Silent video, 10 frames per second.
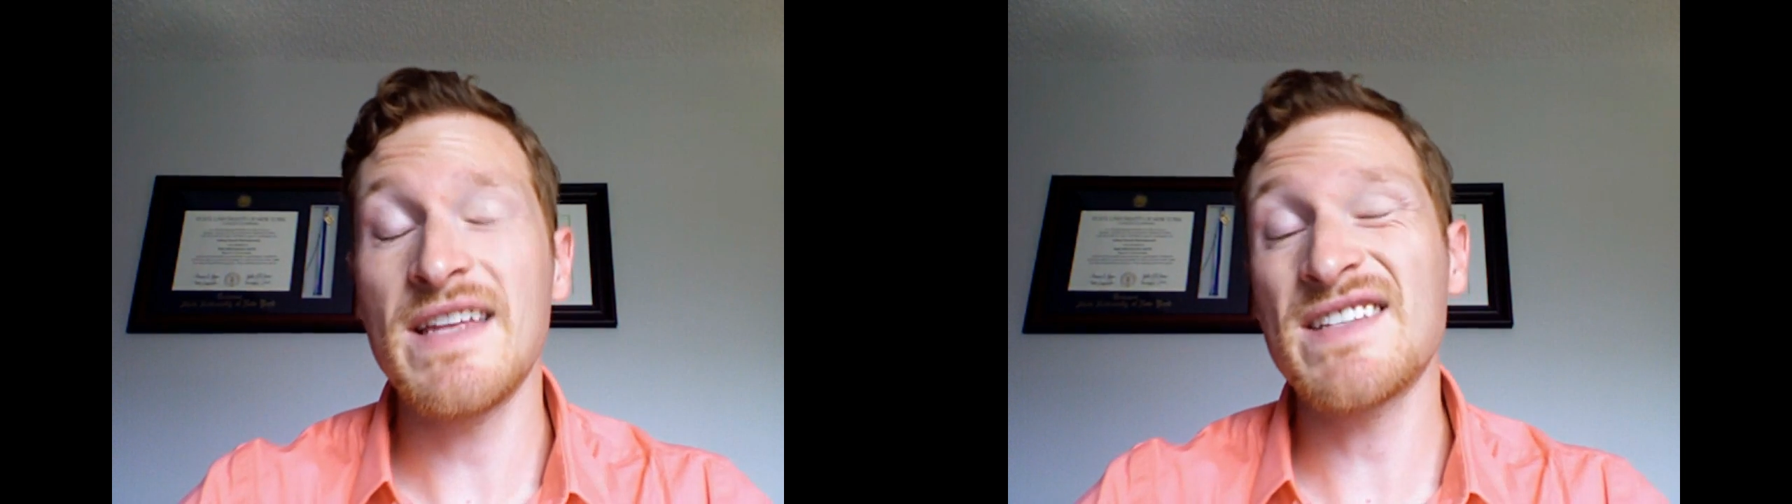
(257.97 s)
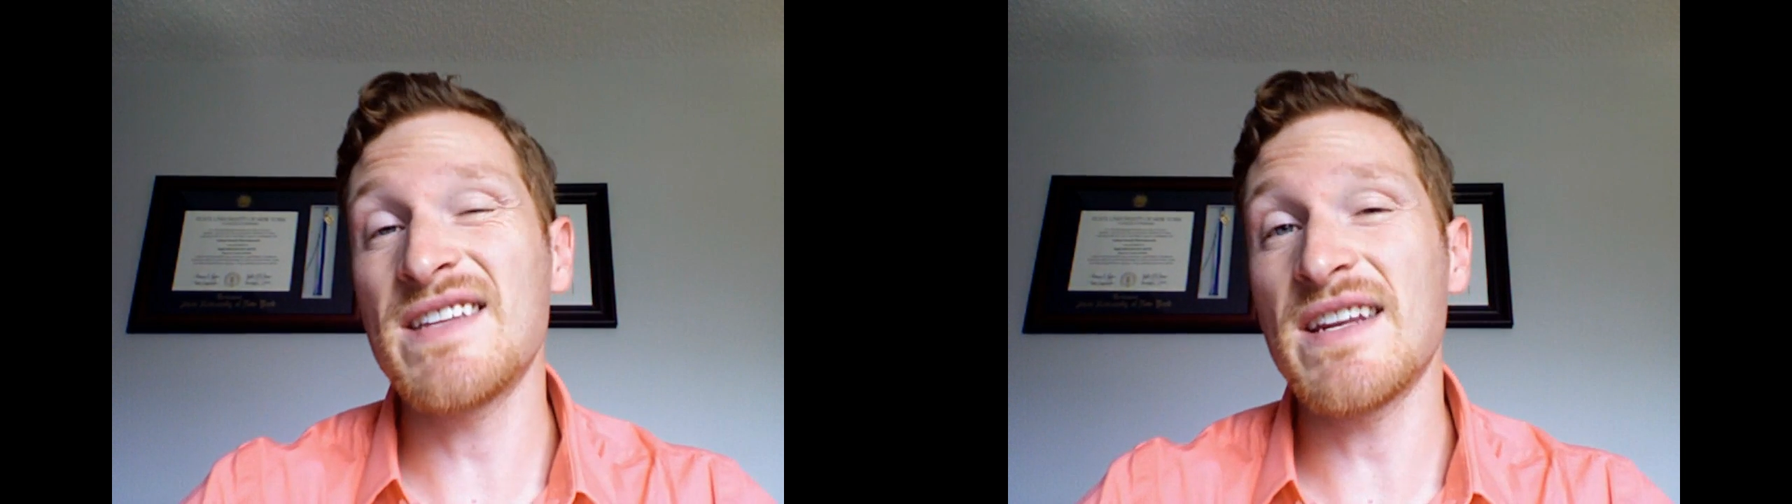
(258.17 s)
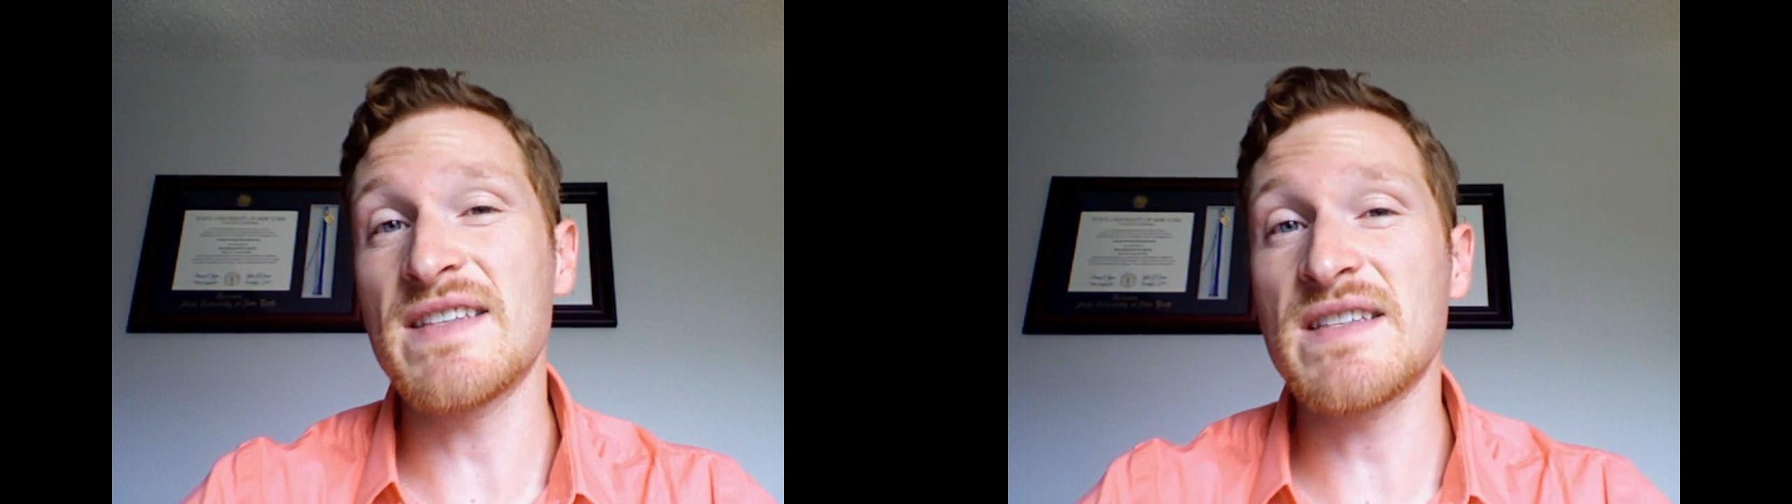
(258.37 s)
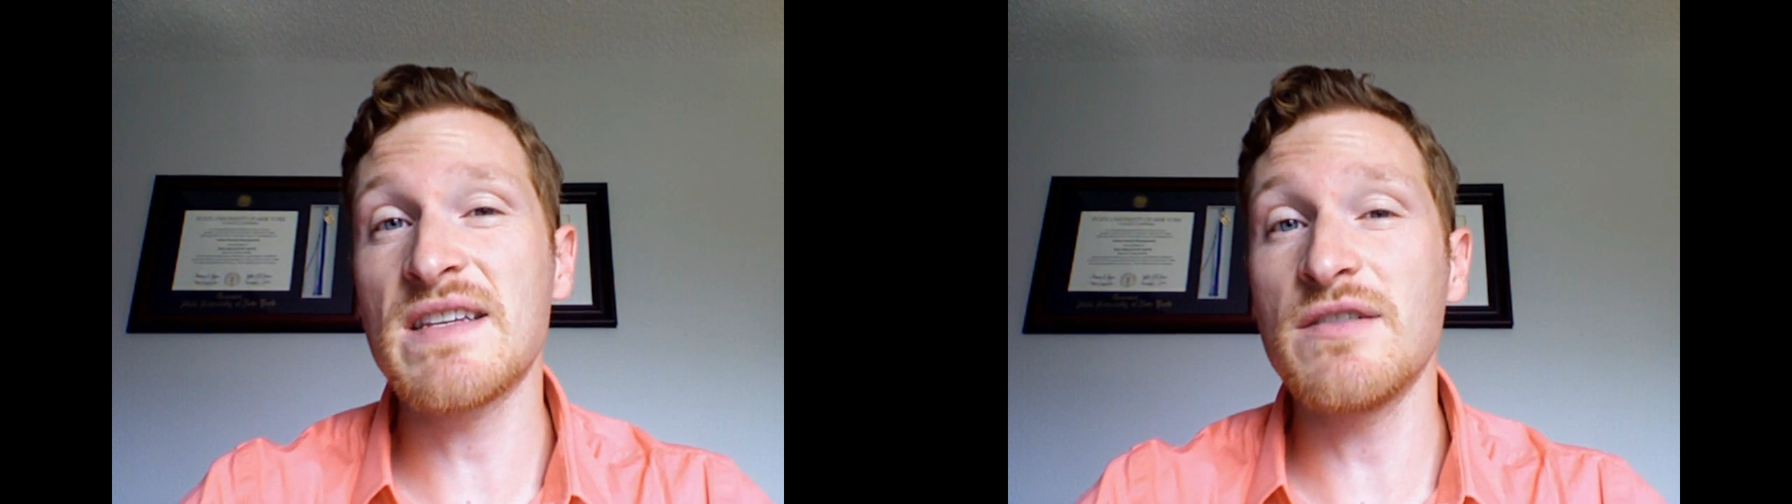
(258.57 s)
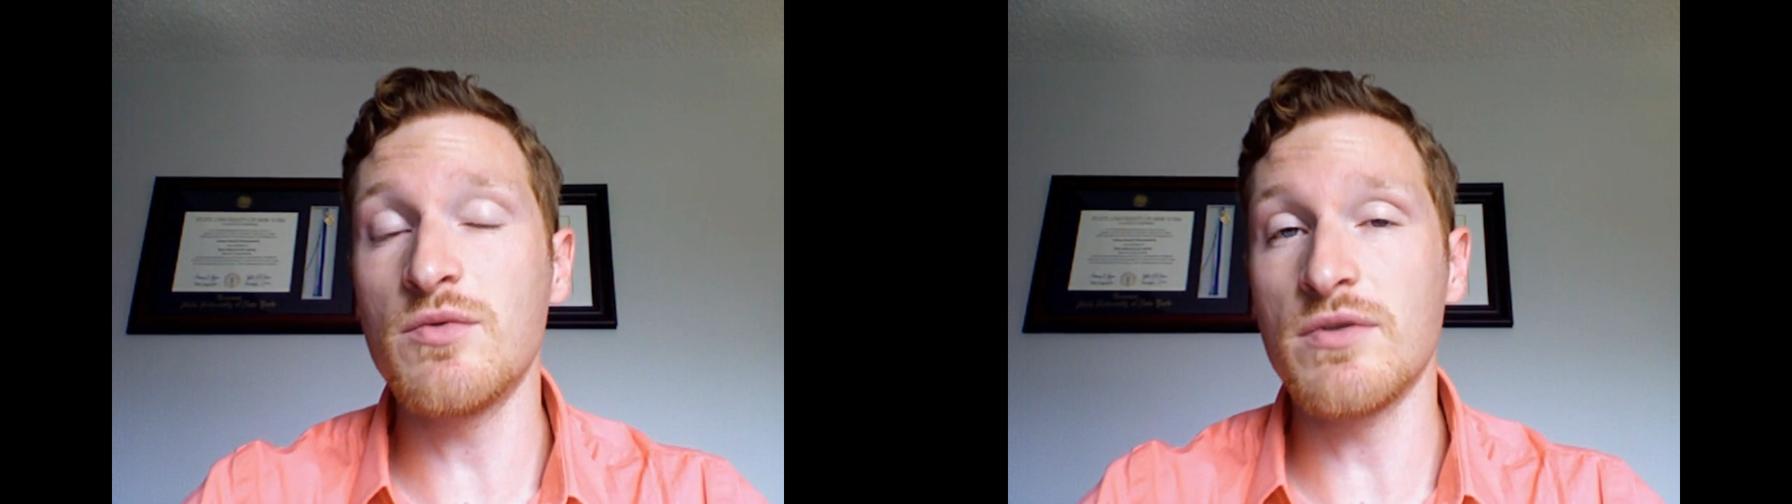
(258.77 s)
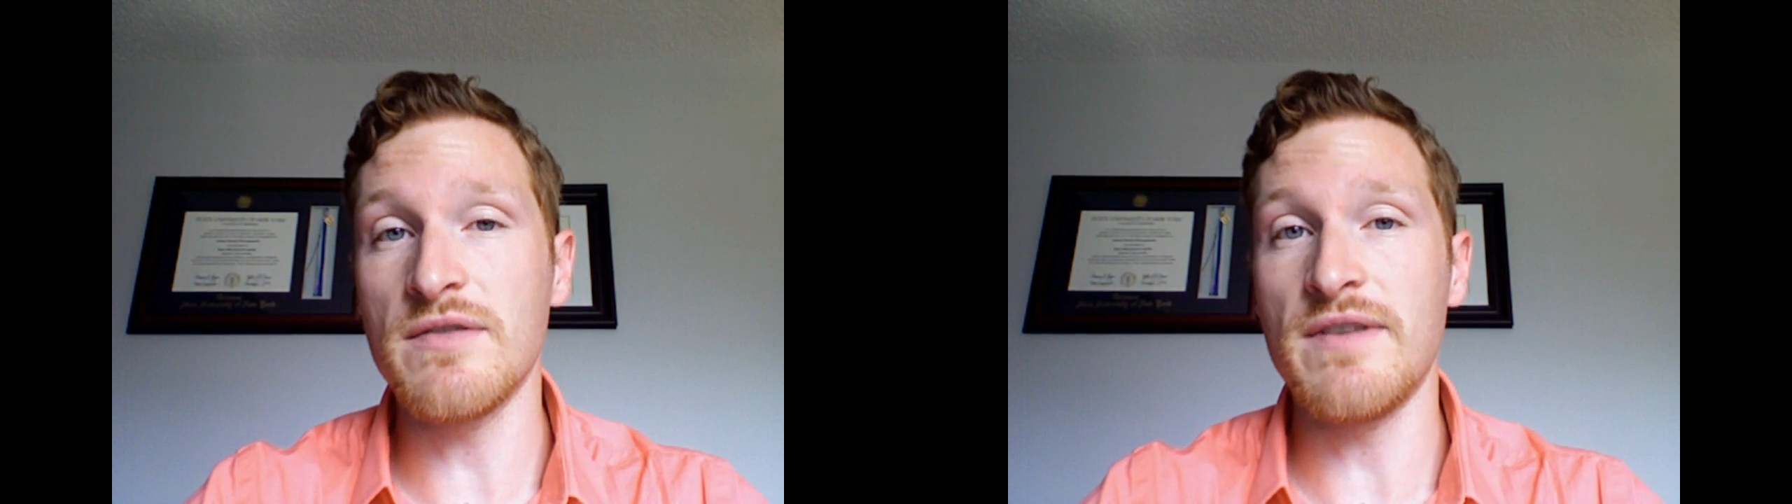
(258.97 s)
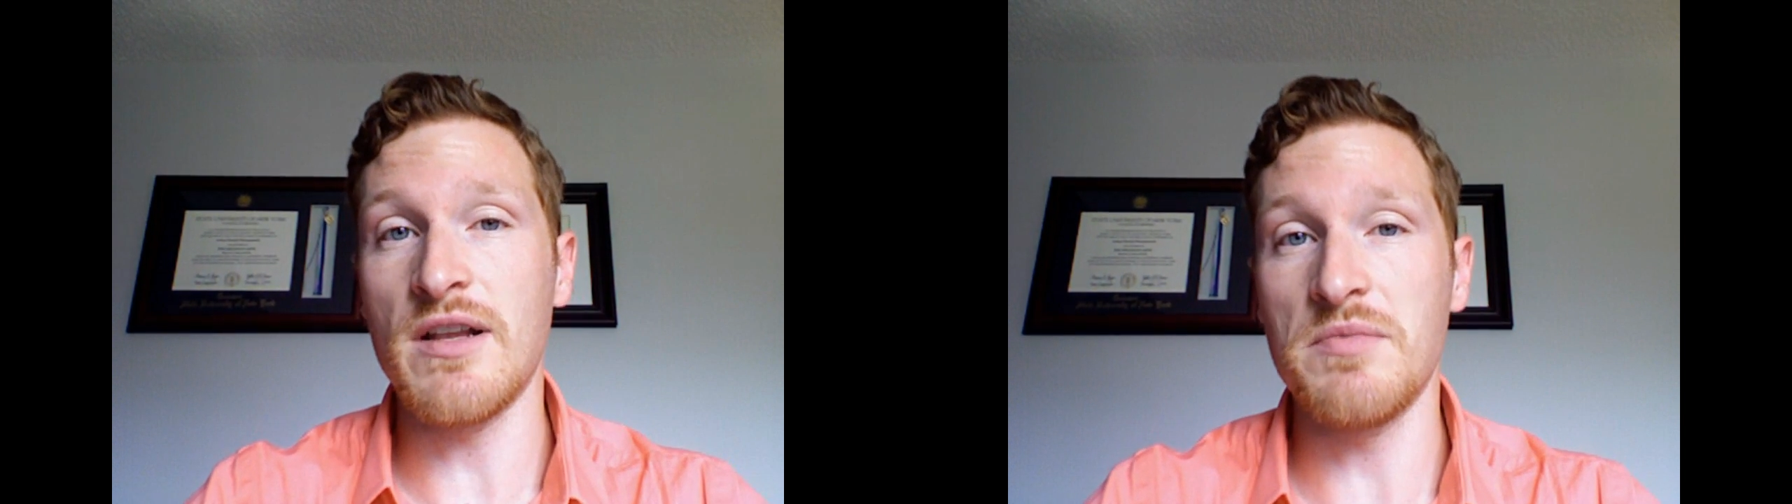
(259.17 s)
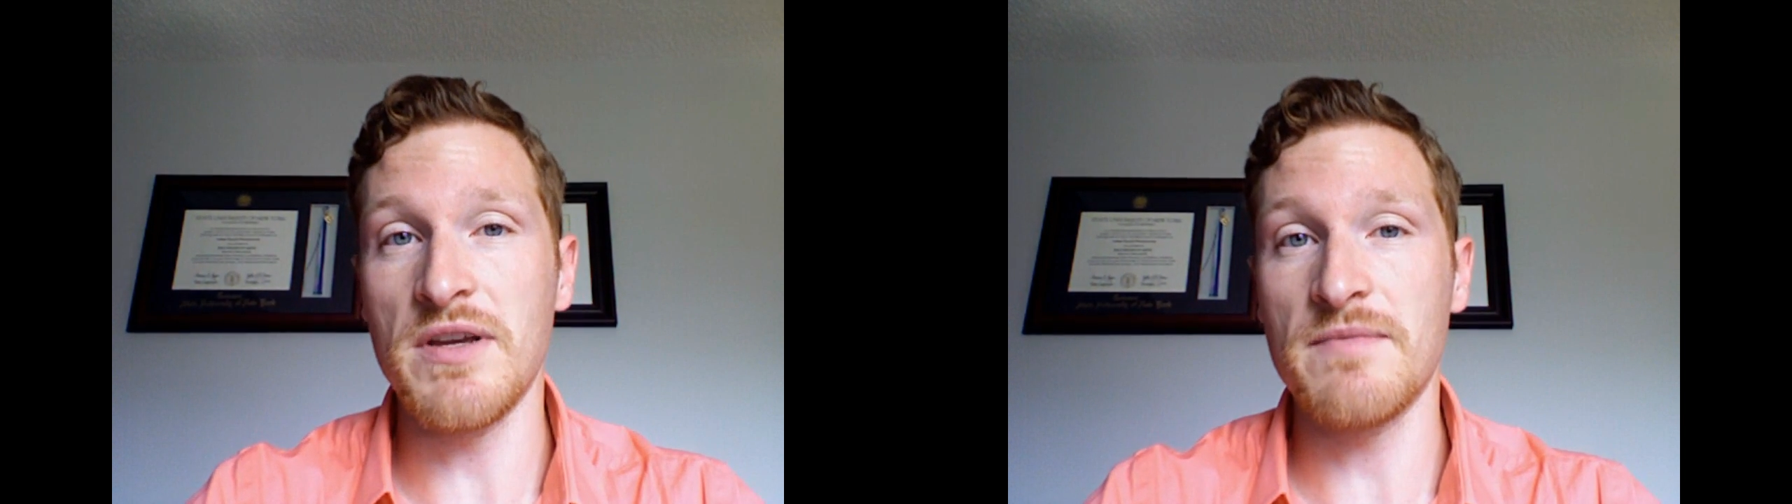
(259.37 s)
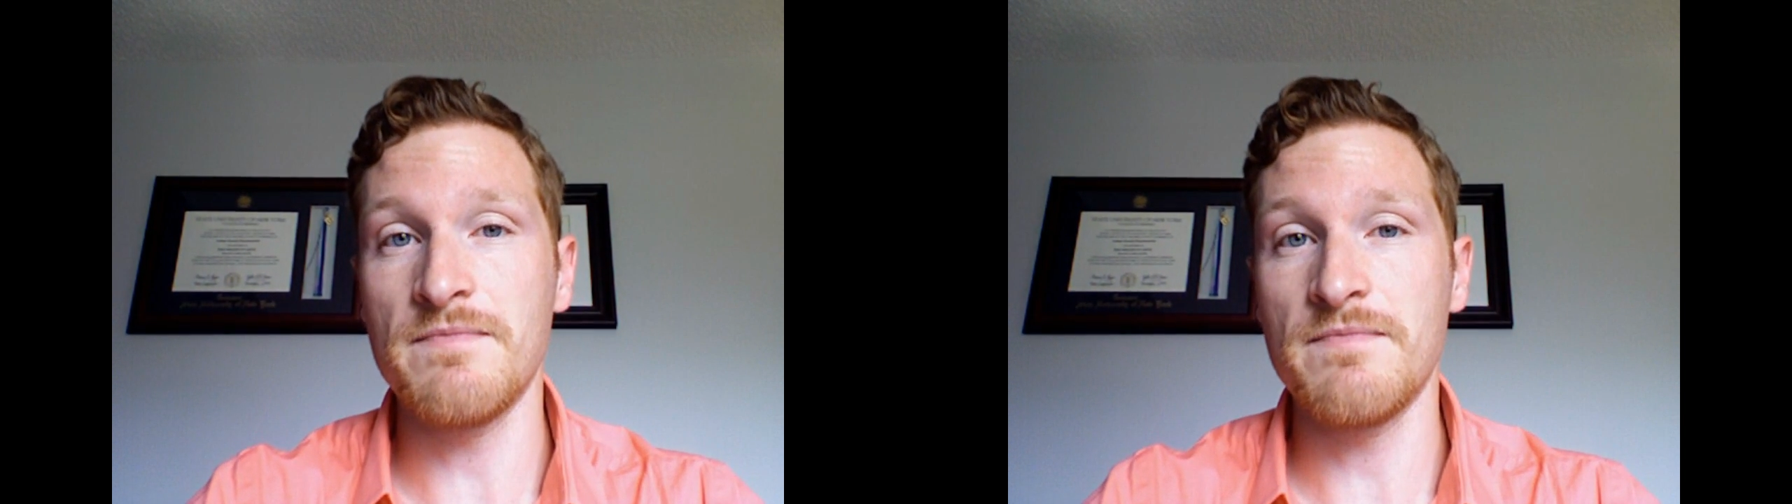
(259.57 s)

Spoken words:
That's not a skill we're developing.